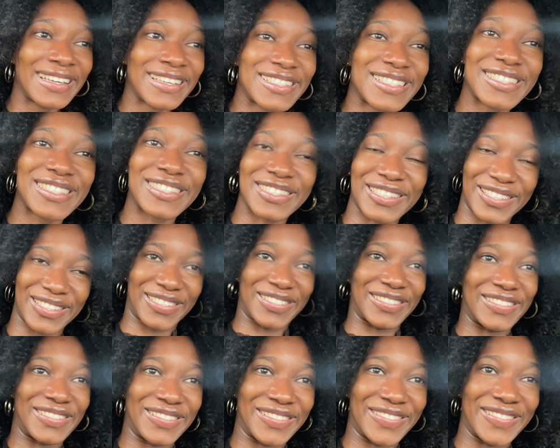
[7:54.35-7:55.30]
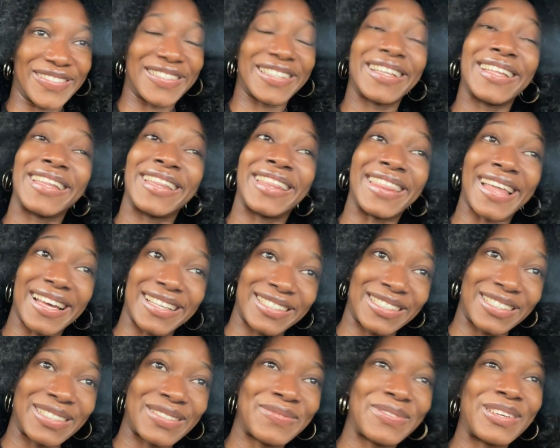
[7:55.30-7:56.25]
So that
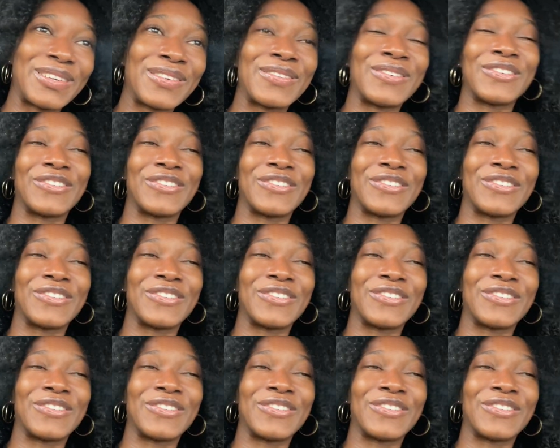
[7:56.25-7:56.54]
should be